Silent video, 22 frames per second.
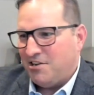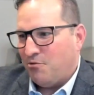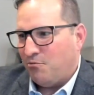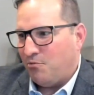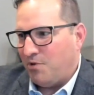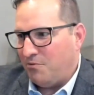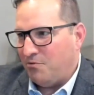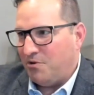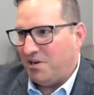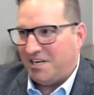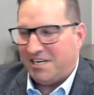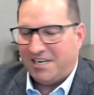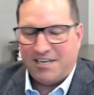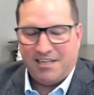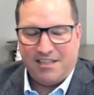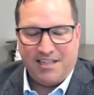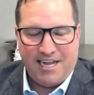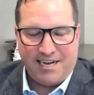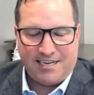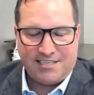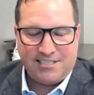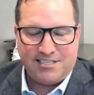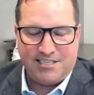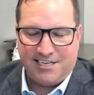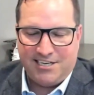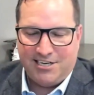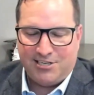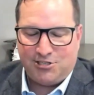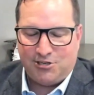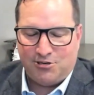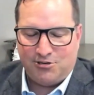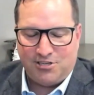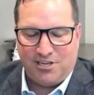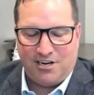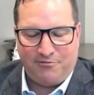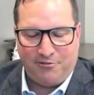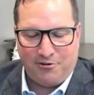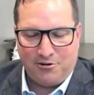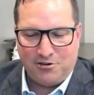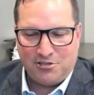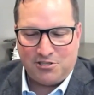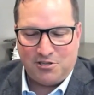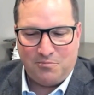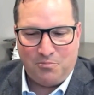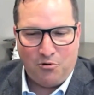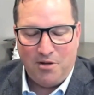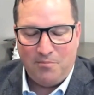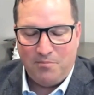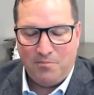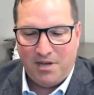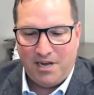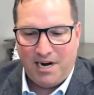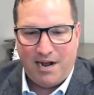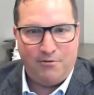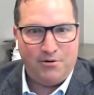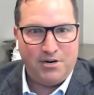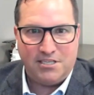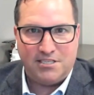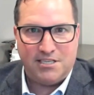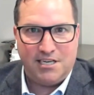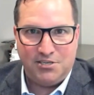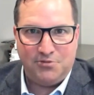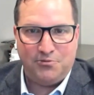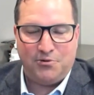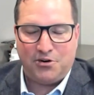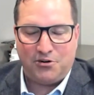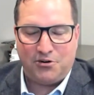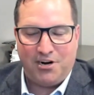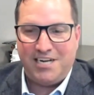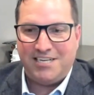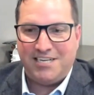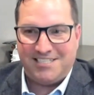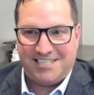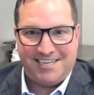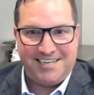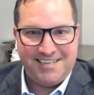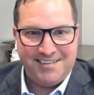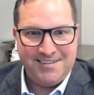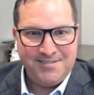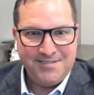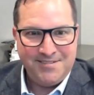we wouldn't collect signatures on a first appointment, I would have said you were crazy.